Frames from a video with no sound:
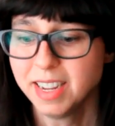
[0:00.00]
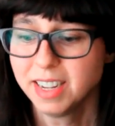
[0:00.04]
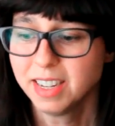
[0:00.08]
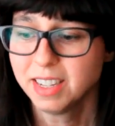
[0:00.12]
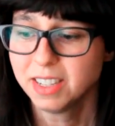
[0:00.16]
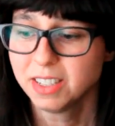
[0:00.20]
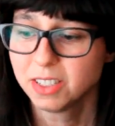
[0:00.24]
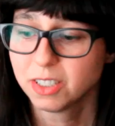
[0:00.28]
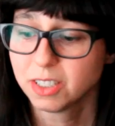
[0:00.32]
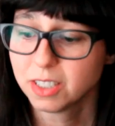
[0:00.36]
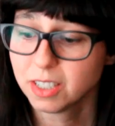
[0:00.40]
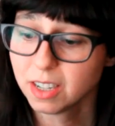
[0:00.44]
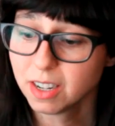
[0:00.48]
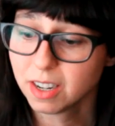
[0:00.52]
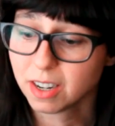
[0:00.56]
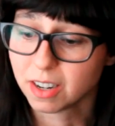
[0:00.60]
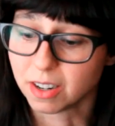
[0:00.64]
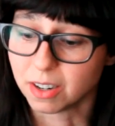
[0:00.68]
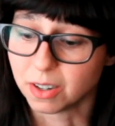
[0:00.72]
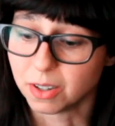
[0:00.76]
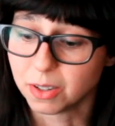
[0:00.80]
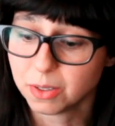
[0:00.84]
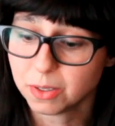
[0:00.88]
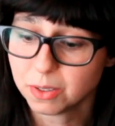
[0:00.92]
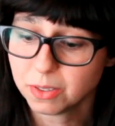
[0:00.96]

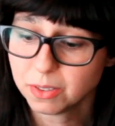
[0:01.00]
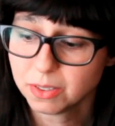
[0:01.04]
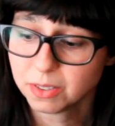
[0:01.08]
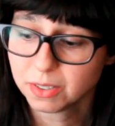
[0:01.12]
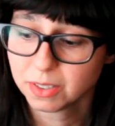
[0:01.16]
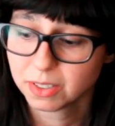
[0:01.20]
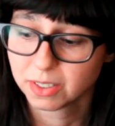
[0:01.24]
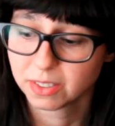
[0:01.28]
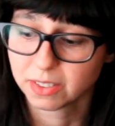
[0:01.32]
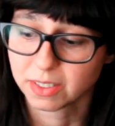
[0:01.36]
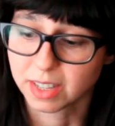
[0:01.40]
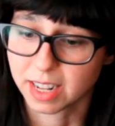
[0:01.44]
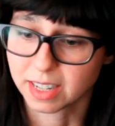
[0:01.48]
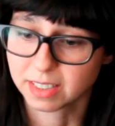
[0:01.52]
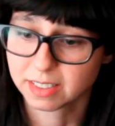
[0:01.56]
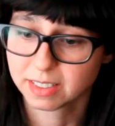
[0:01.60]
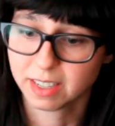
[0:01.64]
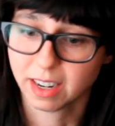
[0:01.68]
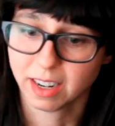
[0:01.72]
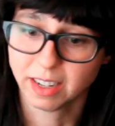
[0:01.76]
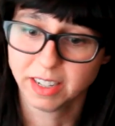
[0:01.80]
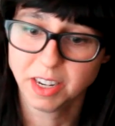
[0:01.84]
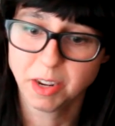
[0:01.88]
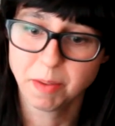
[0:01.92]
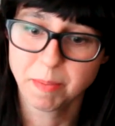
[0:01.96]
So that's
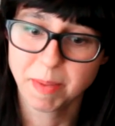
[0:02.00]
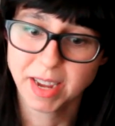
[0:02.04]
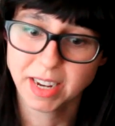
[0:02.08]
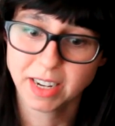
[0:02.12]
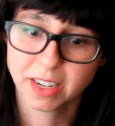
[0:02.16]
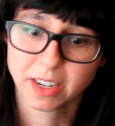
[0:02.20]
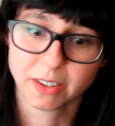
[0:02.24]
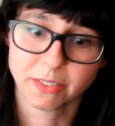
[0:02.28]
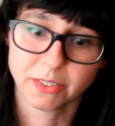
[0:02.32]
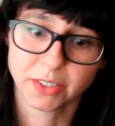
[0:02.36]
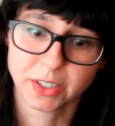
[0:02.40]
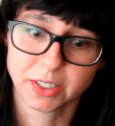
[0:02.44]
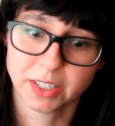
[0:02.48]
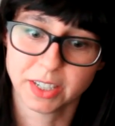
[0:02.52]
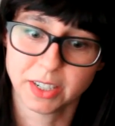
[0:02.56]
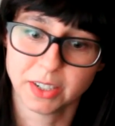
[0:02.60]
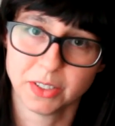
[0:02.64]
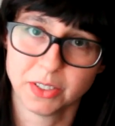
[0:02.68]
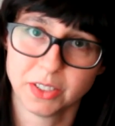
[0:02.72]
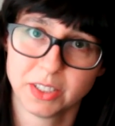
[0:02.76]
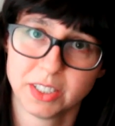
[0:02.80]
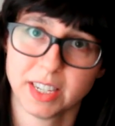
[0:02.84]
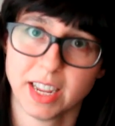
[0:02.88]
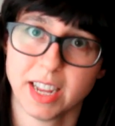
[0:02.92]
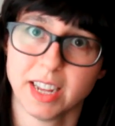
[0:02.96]
how you make your very
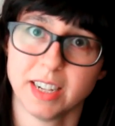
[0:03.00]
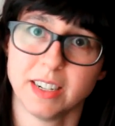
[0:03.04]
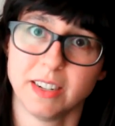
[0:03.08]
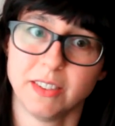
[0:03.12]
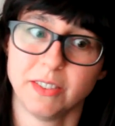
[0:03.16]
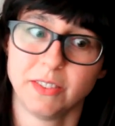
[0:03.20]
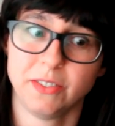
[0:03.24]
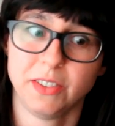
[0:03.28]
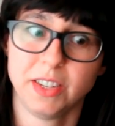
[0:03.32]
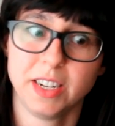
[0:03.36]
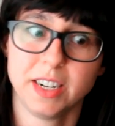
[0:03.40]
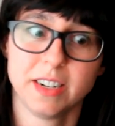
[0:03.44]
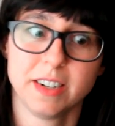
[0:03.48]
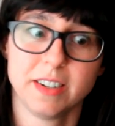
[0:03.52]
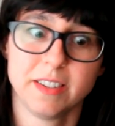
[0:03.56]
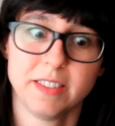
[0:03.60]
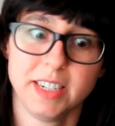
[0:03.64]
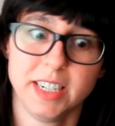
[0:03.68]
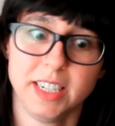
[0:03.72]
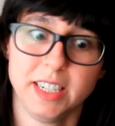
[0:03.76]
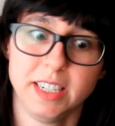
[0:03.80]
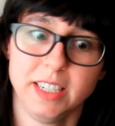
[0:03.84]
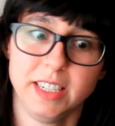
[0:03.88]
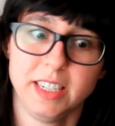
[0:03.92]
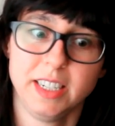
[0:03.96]
own set of very
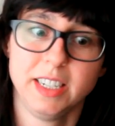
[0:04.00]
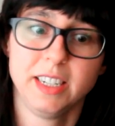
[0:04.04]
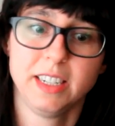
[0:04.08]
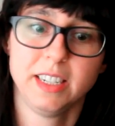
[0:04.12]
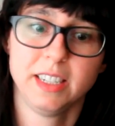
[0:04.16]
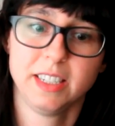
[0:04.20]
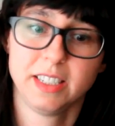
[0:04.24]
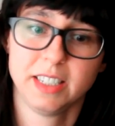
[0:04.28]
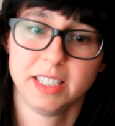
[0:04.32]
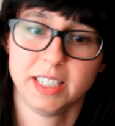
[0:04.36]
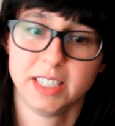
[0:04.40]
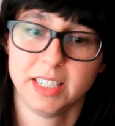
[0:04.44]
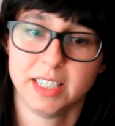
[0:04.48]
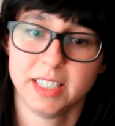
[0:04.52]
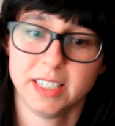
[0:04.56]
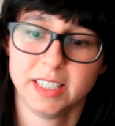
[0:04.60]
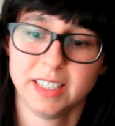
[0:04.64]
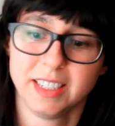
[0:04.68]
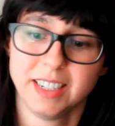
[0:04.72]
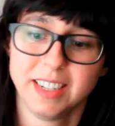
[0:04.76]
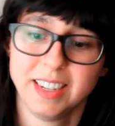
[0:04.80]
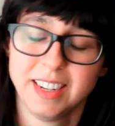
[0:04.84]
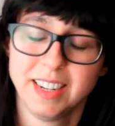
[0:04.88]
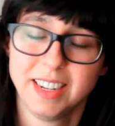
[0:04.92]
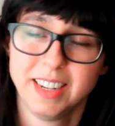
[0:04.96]

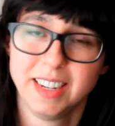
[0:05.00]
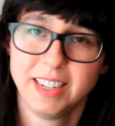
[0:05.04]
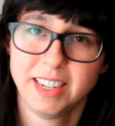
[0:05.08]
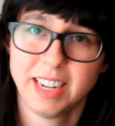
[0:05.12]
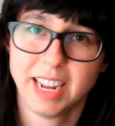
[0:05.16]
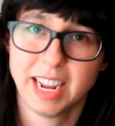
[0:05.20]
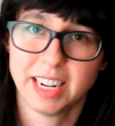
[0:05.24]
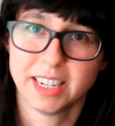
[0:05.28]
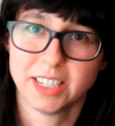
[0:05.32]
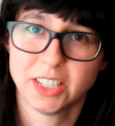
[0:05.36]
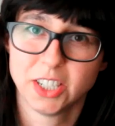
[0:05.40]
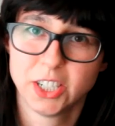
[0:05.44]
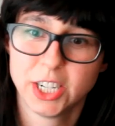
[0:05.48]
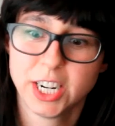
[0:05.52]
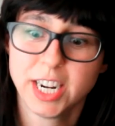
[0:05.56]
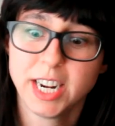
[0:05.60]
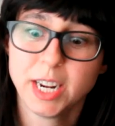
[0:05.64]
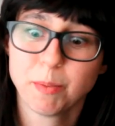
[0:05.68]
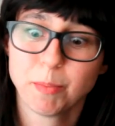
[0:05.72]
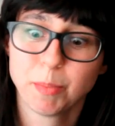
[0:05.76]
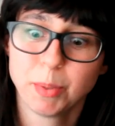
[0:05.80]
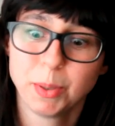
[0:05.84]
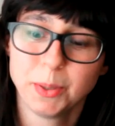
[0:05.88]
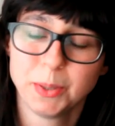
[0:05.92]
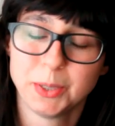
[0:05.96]
easy and
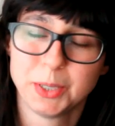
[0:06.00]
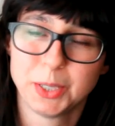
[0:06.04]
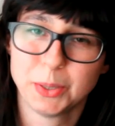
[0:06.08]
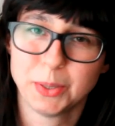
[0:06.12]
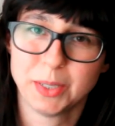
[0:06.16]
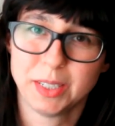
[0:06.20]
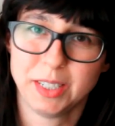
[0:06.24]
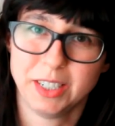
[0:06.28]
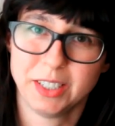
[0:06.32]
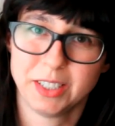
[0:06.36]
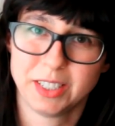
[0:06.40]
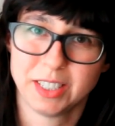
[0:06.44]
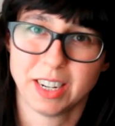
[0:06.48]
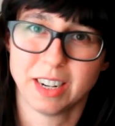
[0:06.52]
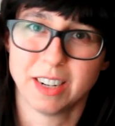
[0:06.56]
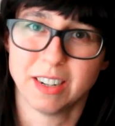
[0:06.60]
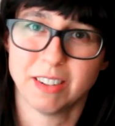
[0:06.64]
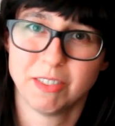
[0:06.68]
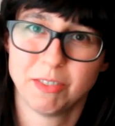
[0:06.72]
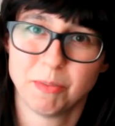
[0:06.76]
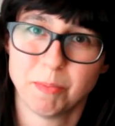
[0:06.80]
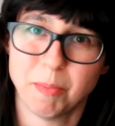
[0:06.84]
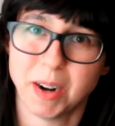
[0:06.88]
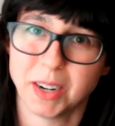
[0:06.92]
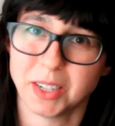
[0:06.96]
cheap
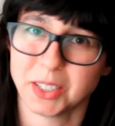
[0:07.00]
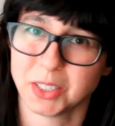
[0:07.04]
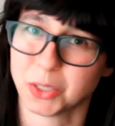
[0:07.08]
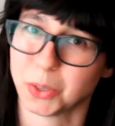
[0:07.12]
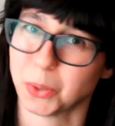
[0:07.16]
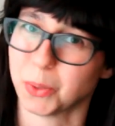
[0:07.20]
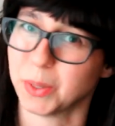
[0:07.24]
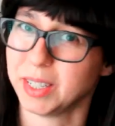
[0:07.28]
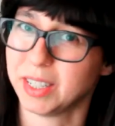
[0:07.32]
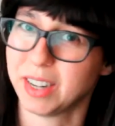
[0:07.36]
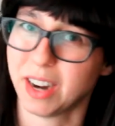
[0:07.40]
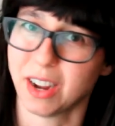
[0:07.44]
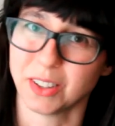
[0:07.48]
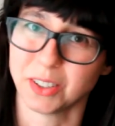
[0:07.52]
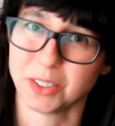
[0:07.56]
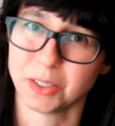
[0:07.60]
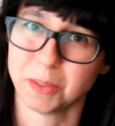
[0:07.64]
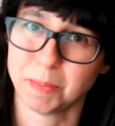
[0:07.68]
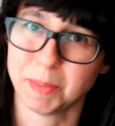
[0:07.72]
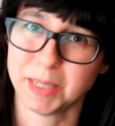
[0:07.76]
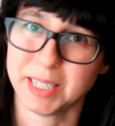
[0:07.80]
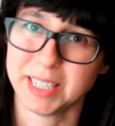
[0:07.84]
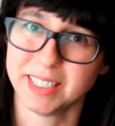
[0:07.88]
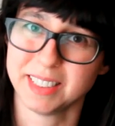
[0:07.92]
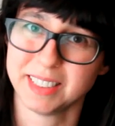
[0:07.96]
do-it-yourself Montessori colored
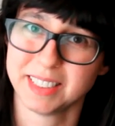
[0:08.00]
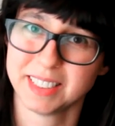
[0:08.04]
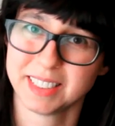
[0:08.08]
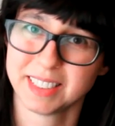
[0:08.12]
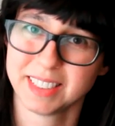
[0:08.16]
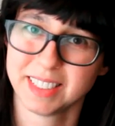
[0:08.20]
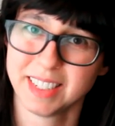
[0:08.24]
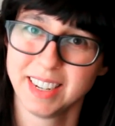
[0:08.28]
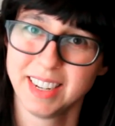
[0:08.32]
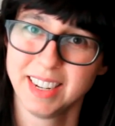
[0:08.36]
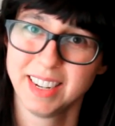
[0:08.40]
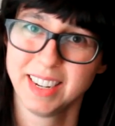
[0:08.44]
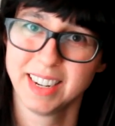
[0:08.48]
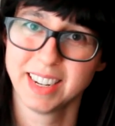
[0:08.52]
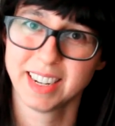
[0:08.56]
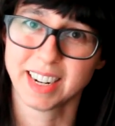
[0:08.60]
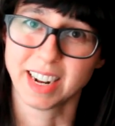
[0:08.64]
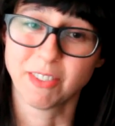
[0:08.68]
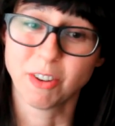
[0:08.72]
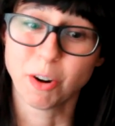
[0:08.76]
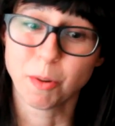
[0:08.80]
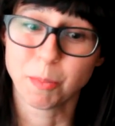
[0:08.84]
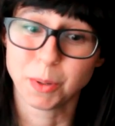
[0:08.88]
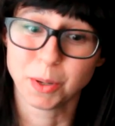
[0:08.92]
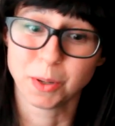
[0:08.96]
beads. I
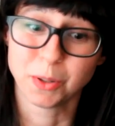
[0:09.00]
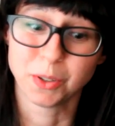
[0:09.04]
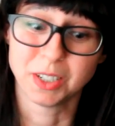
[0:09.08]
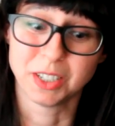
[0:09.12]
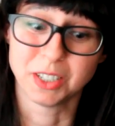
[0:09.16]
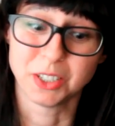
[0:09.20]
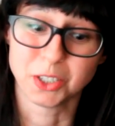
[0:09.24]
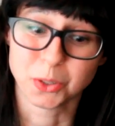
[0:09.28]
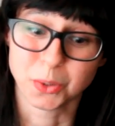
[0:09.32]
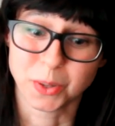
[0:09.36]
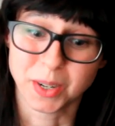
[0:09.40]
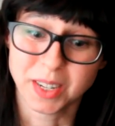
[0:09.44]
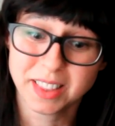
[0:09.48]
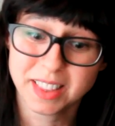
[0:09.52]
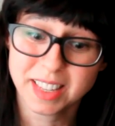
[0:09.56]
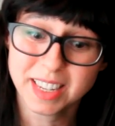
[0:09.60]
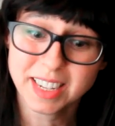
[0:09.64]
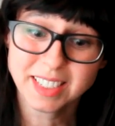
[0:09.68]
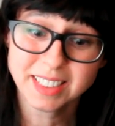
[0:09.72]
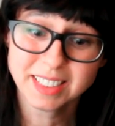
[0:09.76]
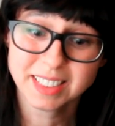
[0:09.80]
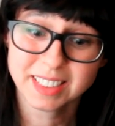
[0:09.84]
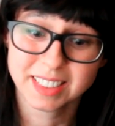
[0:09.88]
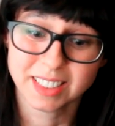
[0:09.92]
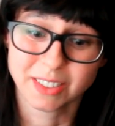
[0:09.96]
hope you enjoyed
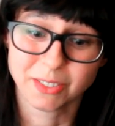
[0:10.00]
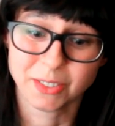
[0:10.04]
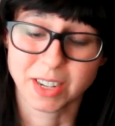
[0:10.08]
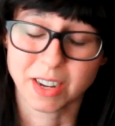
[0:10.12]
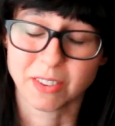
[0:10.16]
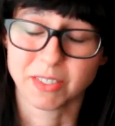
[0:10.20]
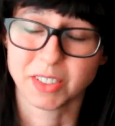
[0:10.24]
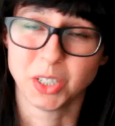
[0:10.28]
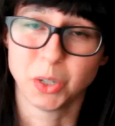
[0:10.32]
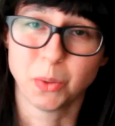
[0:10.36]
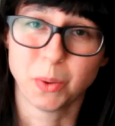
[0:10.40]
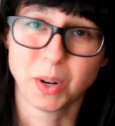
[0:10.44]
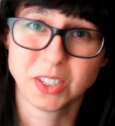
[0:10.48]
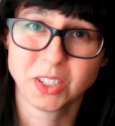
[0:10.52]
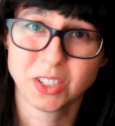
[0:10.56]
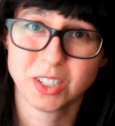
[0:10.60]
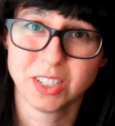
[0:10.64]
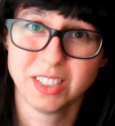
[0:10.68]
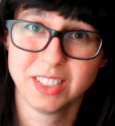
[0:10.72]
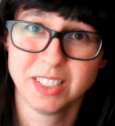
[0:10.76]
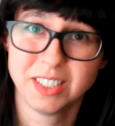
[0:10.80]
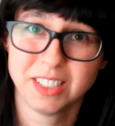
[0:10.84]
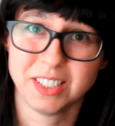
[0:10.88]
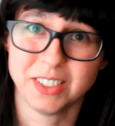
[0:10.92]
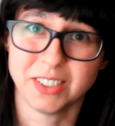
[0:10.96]
this. If you have any
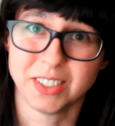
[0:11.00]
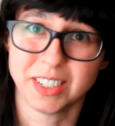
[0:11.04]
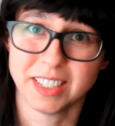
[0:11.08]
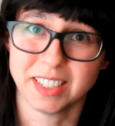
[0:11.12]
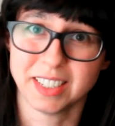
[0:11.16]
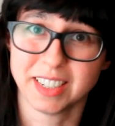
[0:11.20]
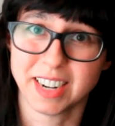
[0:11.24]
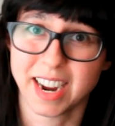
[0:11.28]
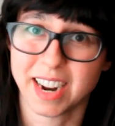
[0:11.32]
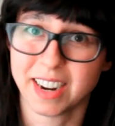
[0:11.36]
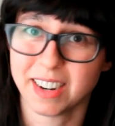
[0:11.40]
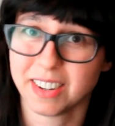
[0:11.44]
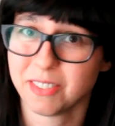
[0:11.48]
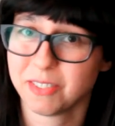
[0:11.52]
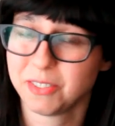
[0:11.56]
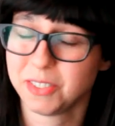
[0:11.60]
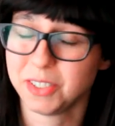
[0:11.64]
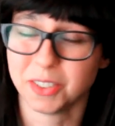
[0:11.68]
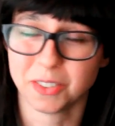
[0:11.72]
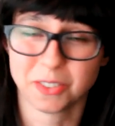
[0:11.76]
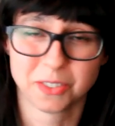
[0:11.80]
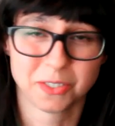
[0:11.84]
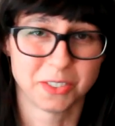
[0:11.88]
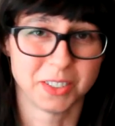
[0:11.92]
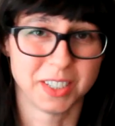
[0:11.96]
questions, you can feel
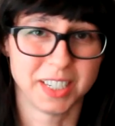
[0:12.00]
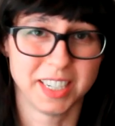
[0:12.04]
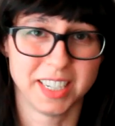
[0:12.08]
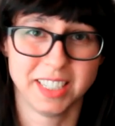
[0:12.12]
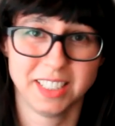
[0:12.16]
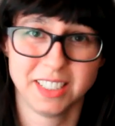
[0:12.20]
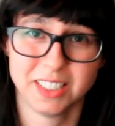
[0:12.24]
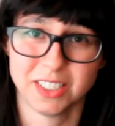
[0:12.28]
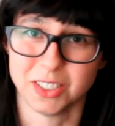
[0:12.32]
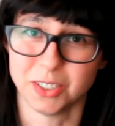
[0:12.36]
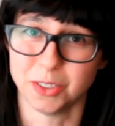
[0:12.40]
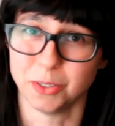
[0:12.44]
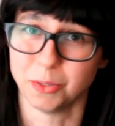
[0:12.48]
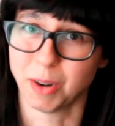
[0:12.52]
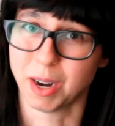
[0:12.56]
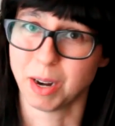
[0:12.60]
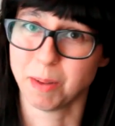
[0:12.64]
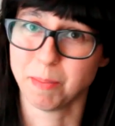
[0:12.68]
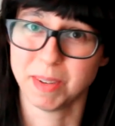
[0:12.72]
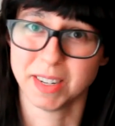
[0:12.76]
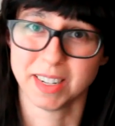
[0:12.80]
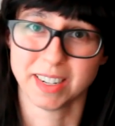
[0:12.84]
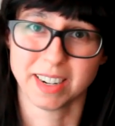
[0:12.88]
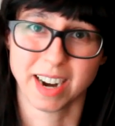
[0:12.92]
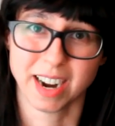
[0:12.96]
free to write
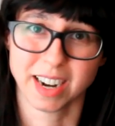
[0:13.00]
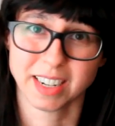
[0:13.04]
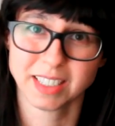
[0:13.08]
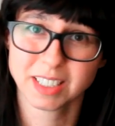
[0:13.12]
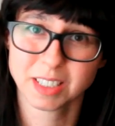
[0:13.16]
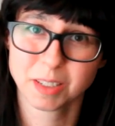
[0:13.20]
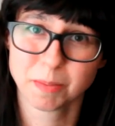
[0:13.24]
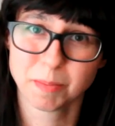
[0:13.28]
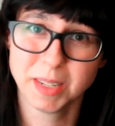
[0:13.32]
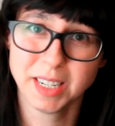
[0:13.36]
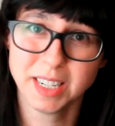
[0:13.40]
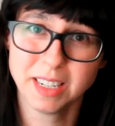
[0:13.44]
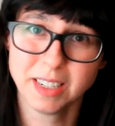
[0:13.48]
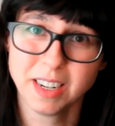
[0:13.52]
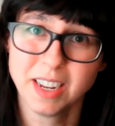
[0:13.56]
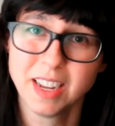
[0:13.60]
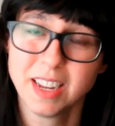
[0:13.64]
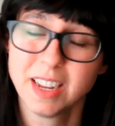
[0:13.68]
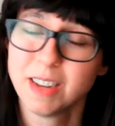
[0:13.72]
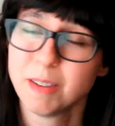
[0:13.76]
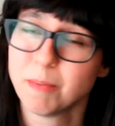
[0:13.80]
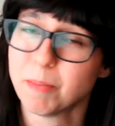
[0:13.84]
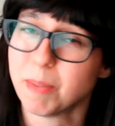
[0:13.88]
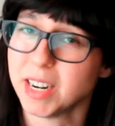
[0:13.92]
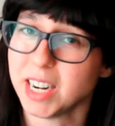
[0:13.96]
me and ask me.
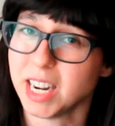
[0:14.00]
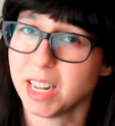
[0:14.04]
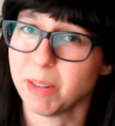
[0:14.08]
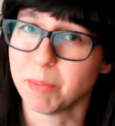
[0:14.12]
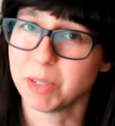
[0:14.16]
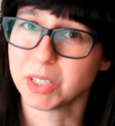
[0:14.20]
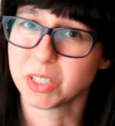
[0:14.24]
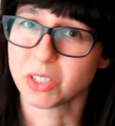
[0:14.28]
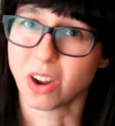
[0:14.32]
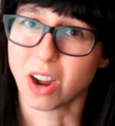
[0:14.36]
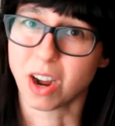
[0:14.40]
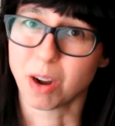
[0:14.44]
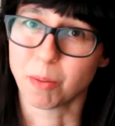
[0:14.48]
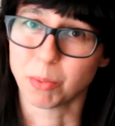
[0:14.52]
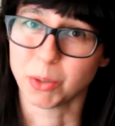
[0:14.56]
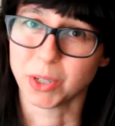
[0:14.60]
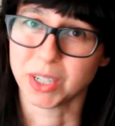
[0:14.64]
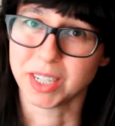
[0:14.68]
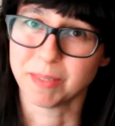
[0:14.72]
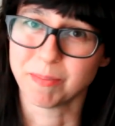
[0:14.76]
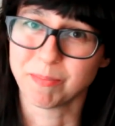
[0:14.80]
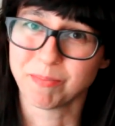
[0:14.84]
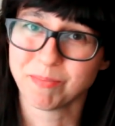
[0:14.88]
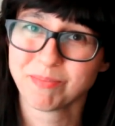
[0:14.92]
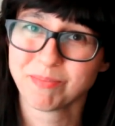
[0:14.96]
My name is Aubrey.